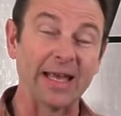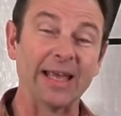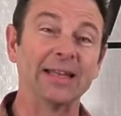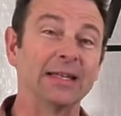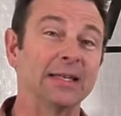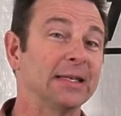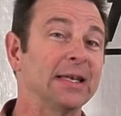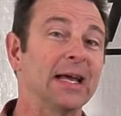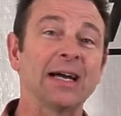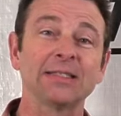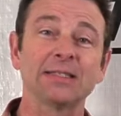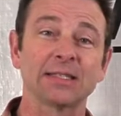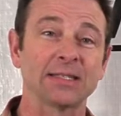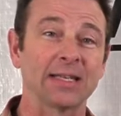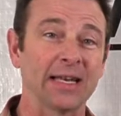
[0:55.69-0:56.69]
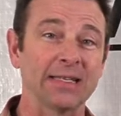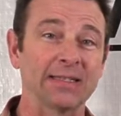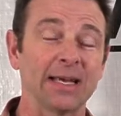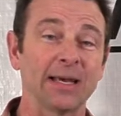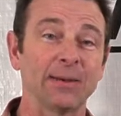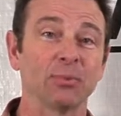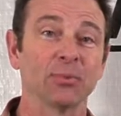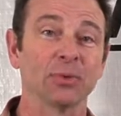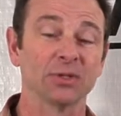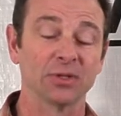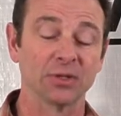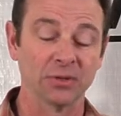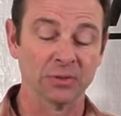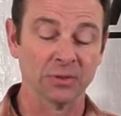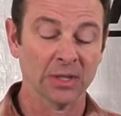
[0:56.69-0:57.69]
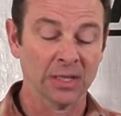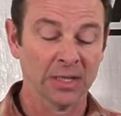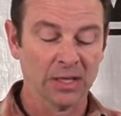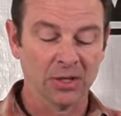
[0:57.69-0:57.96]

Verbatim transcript: and not just any tape will do.